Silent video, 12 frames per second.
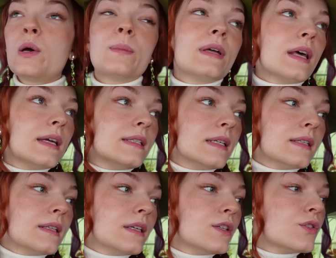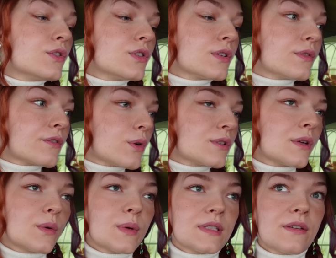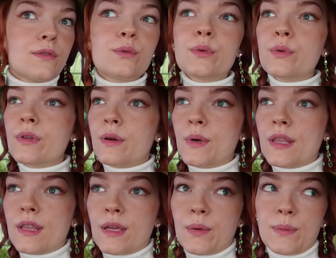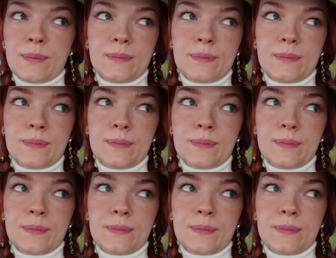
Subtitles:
But ideally, you should of course always have a ruler with you.